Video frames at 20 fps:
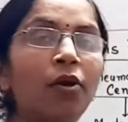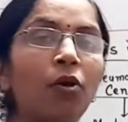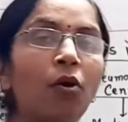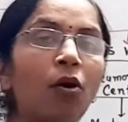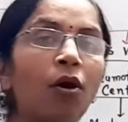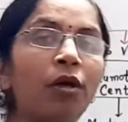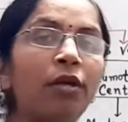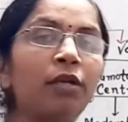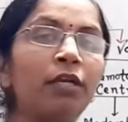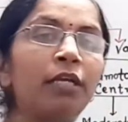
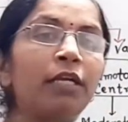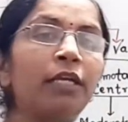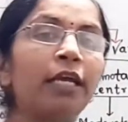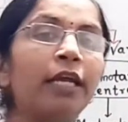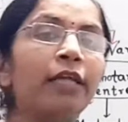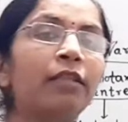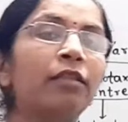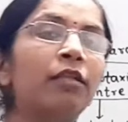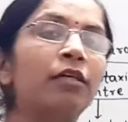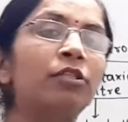not
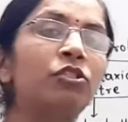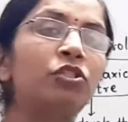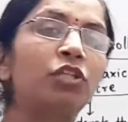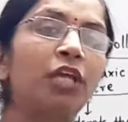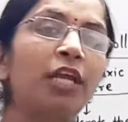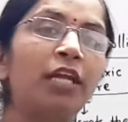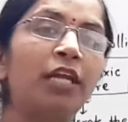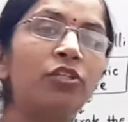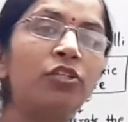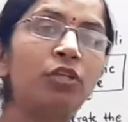detect the
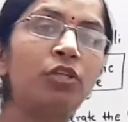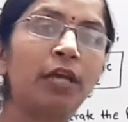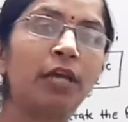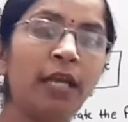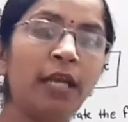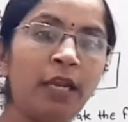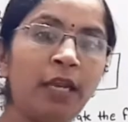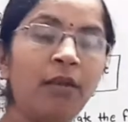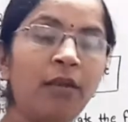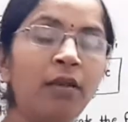change
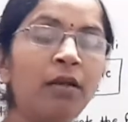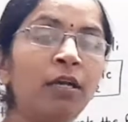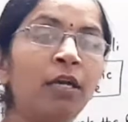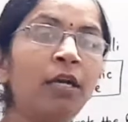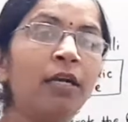in.